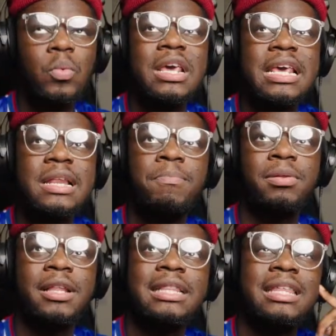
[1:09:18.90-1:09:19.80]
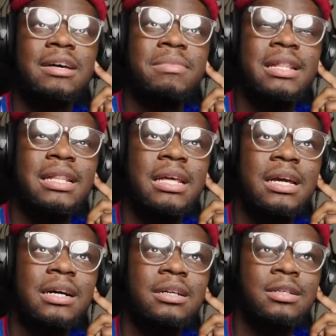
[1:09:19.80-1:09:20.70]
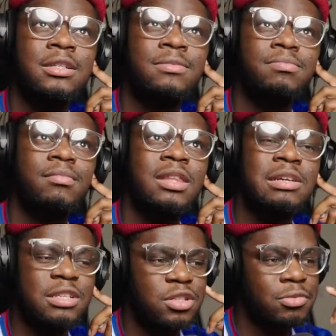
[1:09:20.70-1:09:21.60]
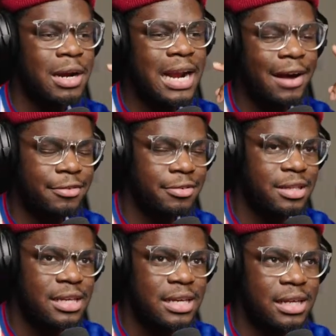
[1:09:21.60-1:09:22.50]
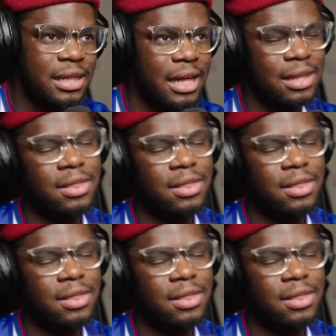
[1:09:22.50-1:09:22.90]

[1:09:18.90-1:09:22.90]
we played them in the. This was right after the